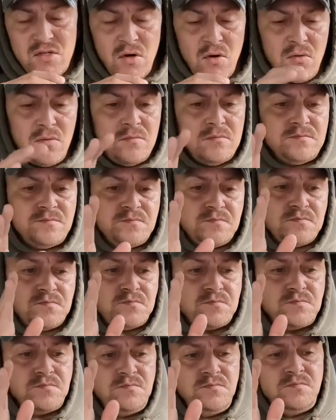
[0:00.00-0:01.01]
so
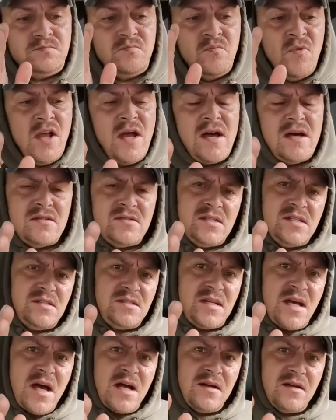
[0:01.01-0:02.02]
as
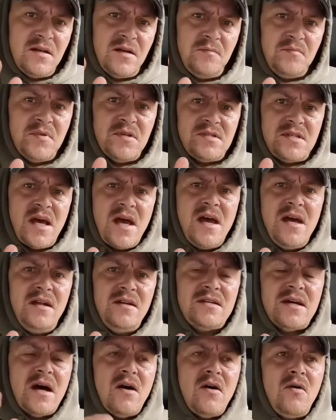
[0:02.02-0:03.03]
he's tacking up this
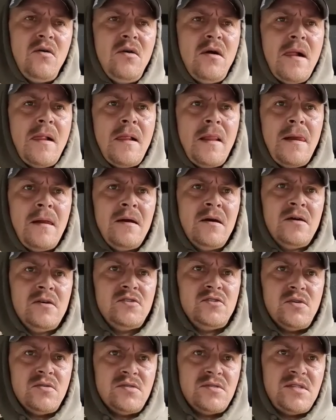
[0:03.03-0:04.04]
hand towel,
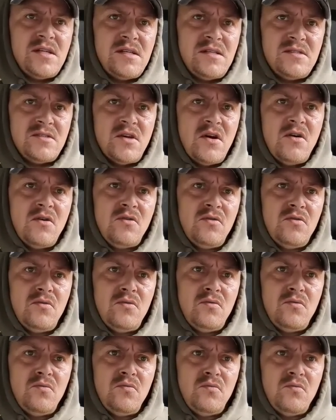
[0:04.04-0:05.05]
Jonah said his
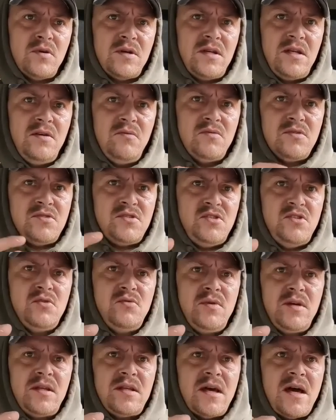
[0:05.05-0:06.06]
uncle, when he was
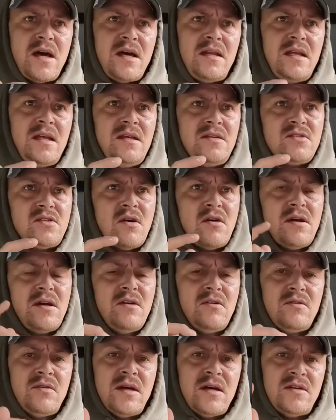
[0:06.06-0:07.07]
doing that, he
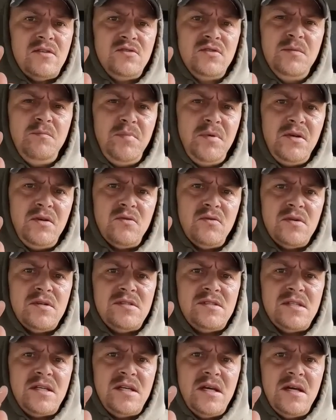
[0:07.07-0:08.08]
started hearing that dripping
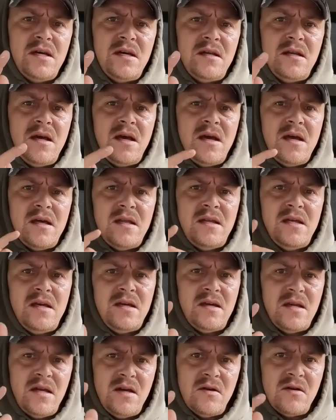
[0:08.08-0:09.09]
noise again, and
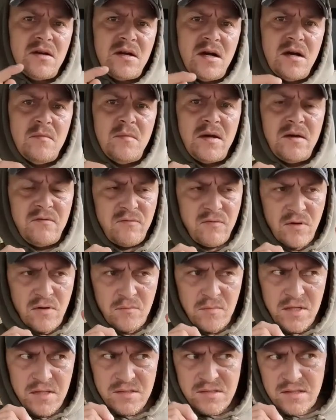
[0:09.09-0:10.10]
he could hear it coming
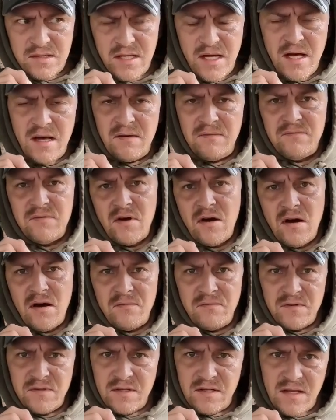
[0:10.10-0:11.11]
from his left
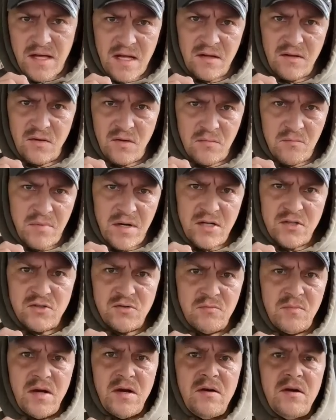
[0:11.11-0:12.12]
off into that little
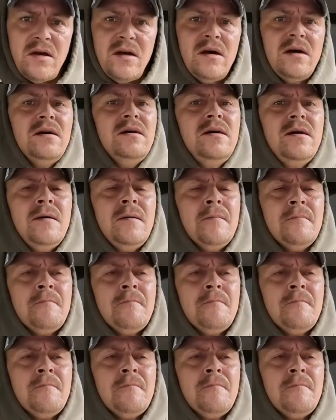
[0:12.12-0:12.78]
bedroom area.